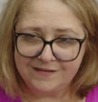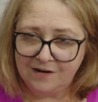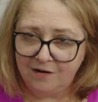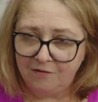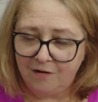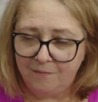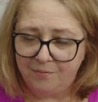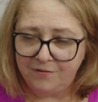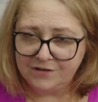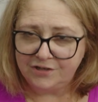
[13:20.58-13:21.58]
and I
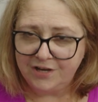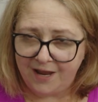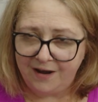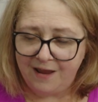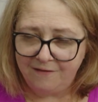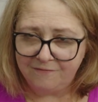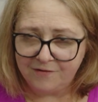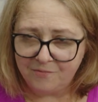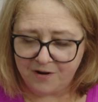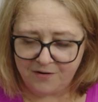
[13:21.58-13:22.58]
appreciate
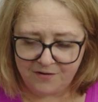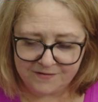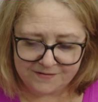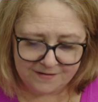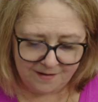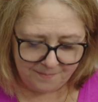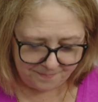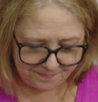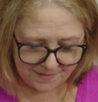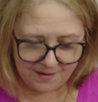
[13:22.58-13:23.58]
everyone who's
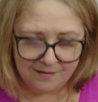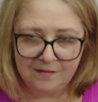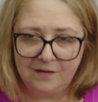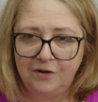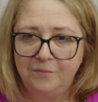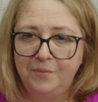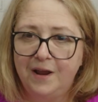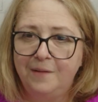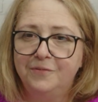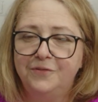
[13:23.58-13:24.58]
been
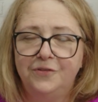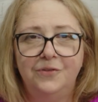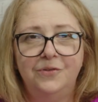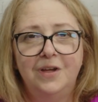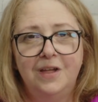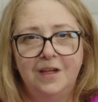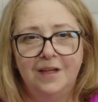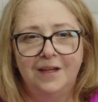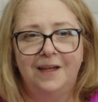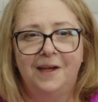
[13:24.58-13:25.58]
able to
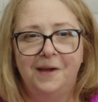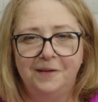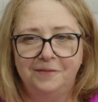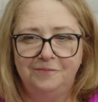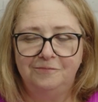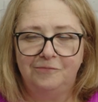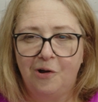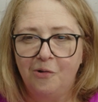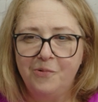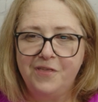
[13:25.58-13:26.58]

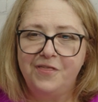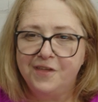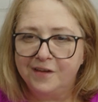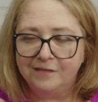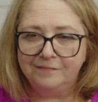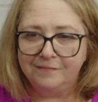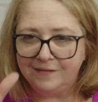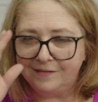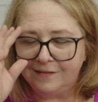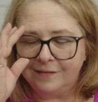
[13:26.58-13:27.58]
roll with
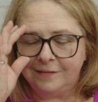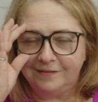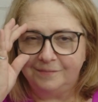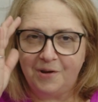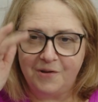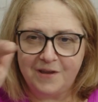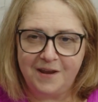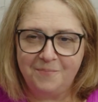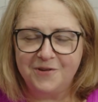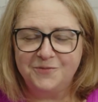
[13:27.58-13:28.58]

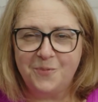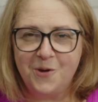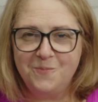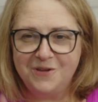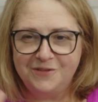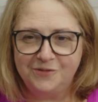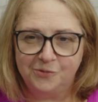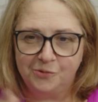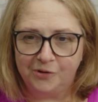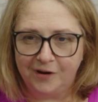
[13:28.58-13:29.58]
any postponements
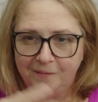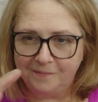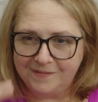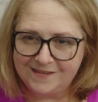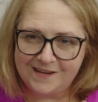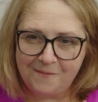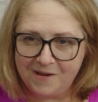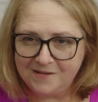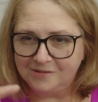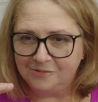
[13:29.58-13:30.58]
or
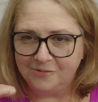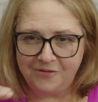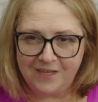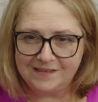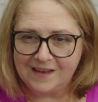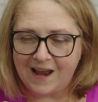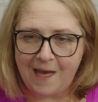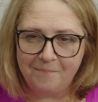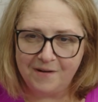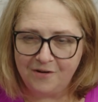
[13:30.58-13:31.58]
step-ins or things that
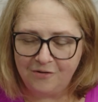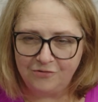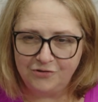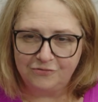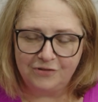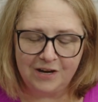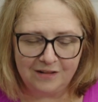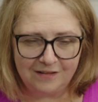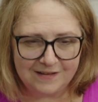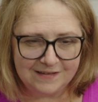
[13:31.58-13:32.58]
happened during
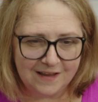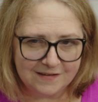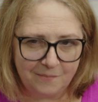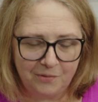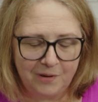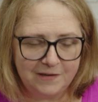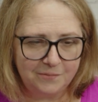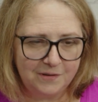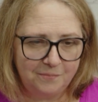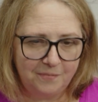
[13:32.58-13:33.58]
these last couple of weeks
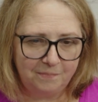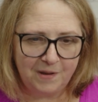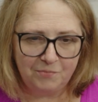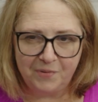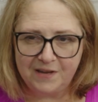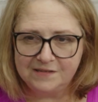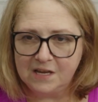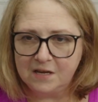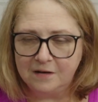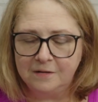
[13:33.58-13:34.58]
with people being
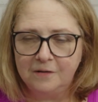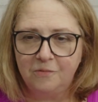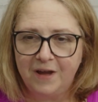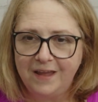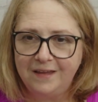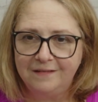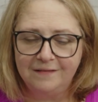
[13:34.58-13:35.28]
sick and away and